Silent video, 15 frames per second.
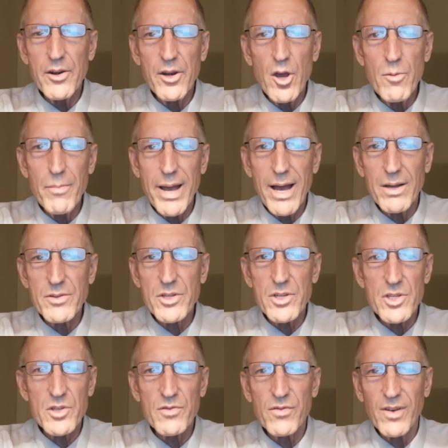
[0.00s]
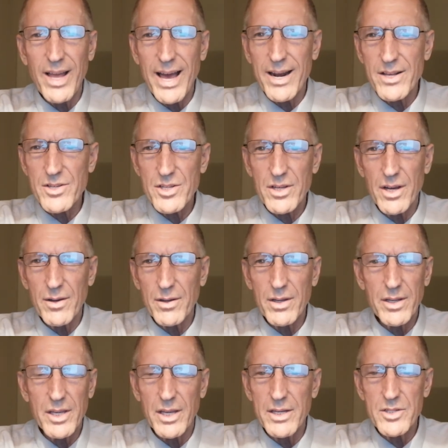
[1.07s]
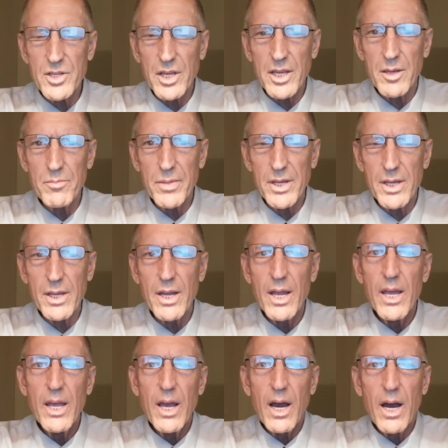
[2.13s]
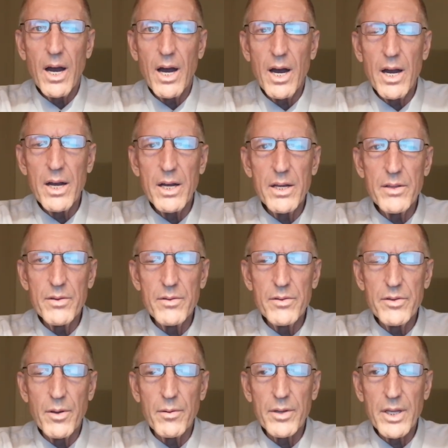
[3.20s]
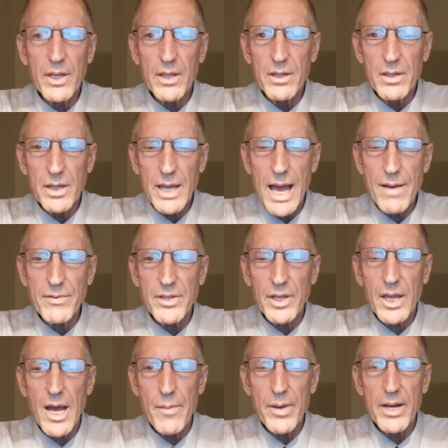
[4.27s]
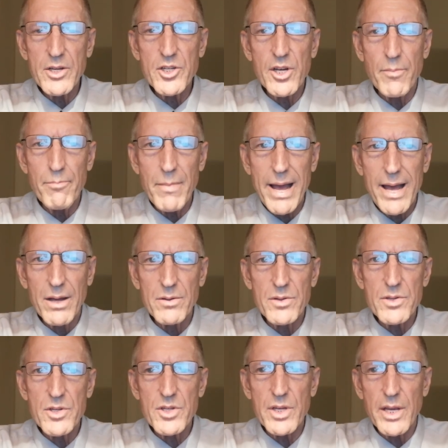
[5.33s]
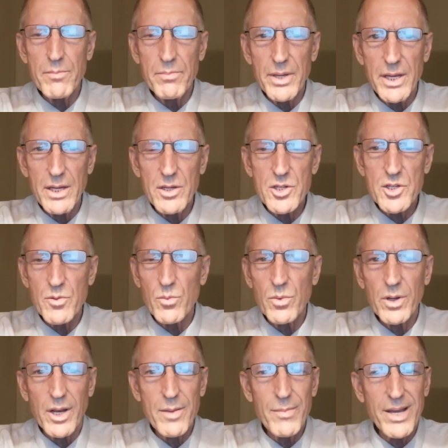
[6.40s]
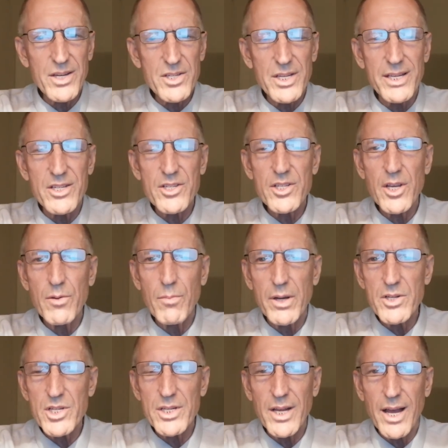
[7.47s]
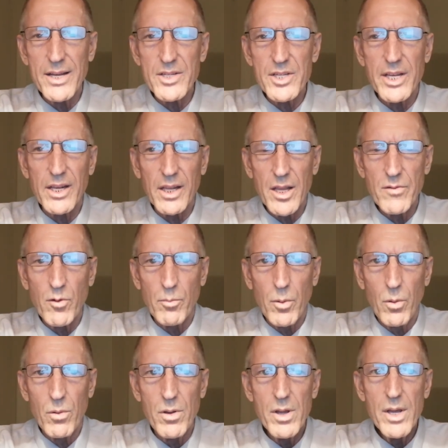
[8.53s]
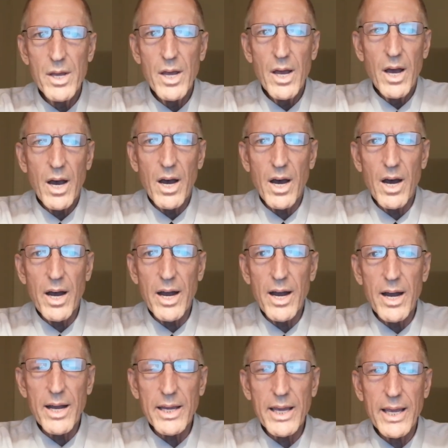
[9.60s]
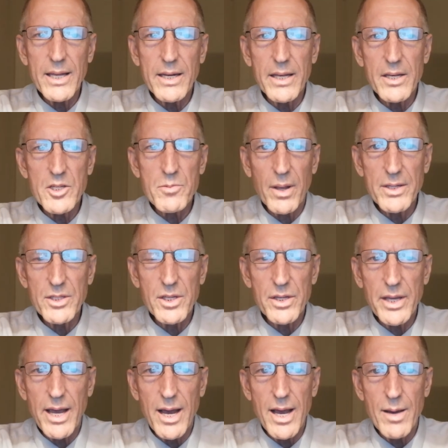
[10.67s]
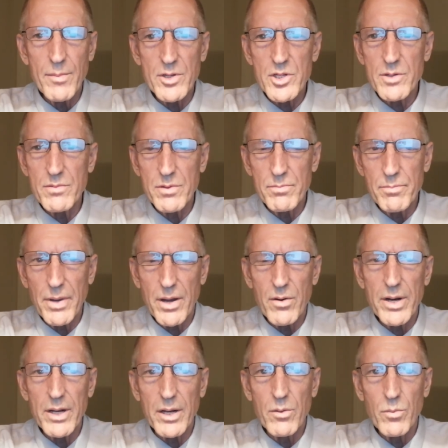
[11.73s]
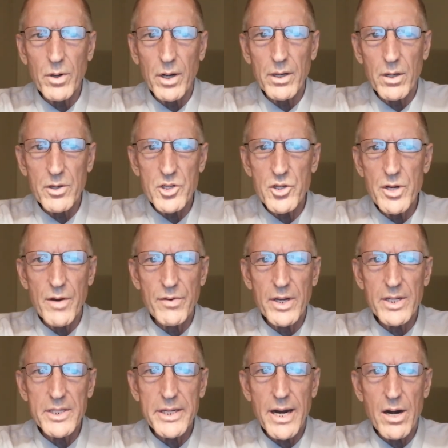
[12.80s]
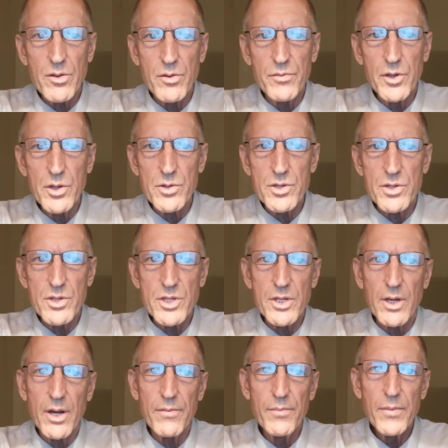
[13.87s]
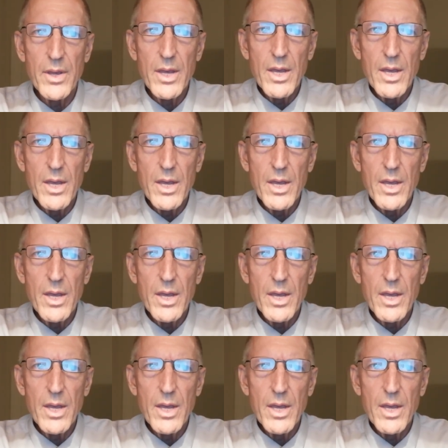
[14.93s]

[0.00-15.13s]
no mountains, as flat as it can be. Having the combination of mountains and beach really makes it so much nice and livable. I can't explain to you how much better it really looks. You never get tired of the views and stuff.